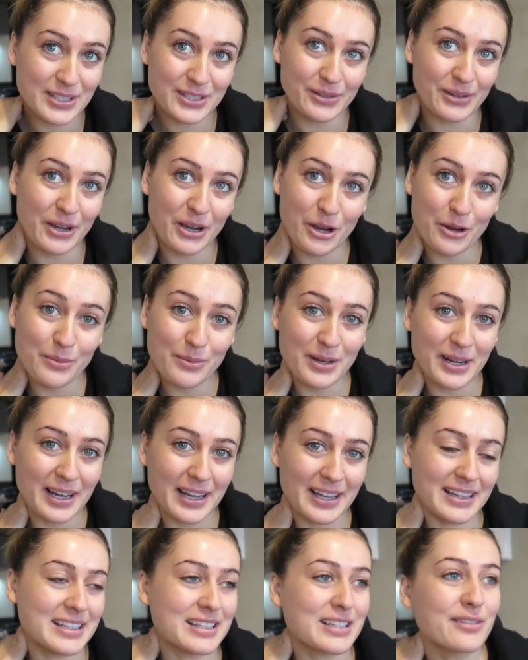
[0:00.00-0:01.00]
So I hope you
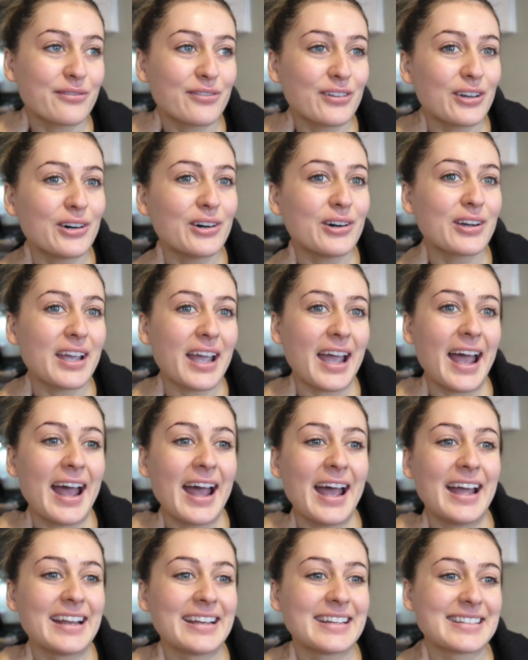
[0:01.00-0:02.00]
like this vlog,
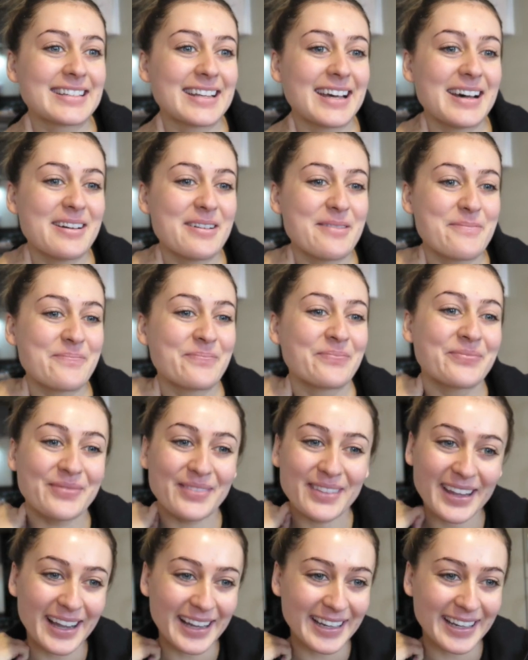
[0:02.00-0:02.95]
and